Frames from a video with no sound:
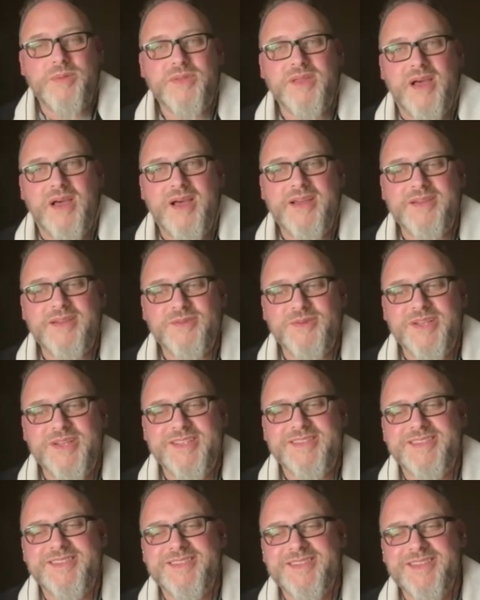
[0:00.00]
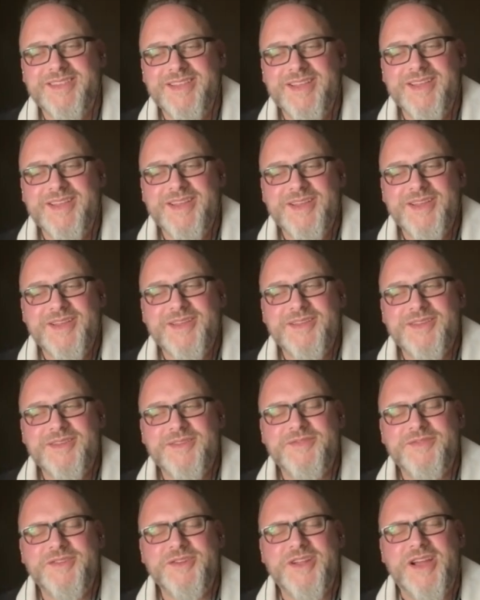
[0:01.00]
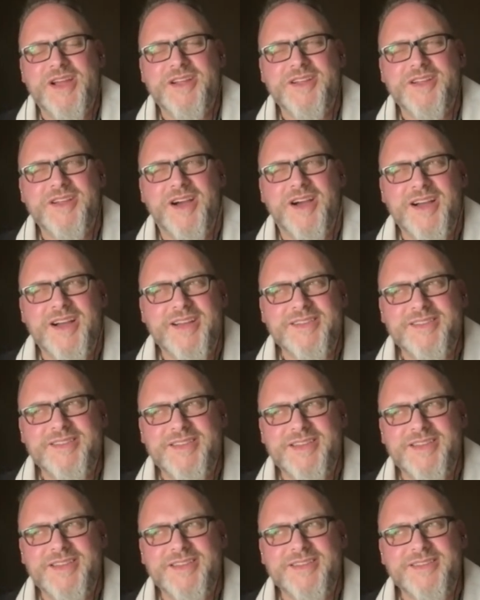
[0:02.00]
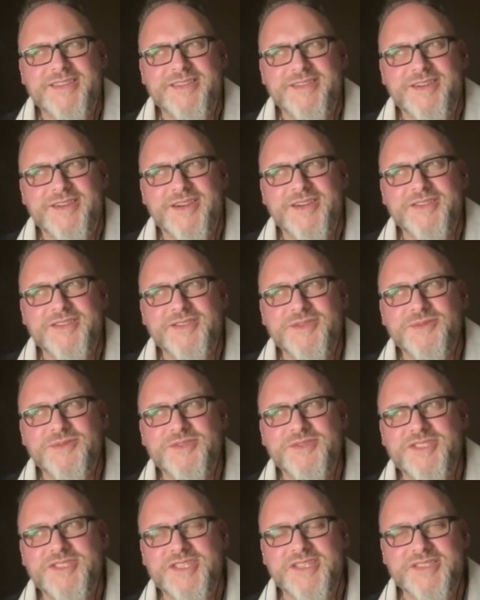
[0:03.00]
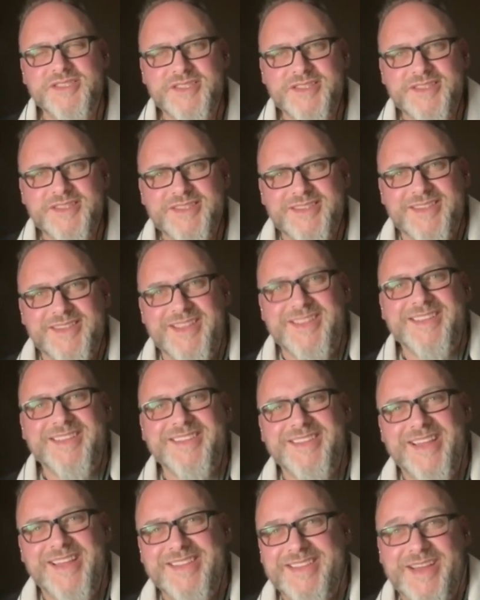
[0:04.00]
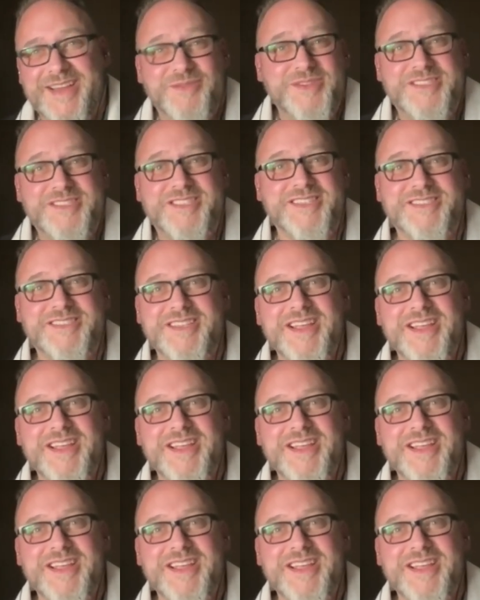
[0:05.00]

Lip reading: thought was, if you're not God, then are you Jesus? Like that was just,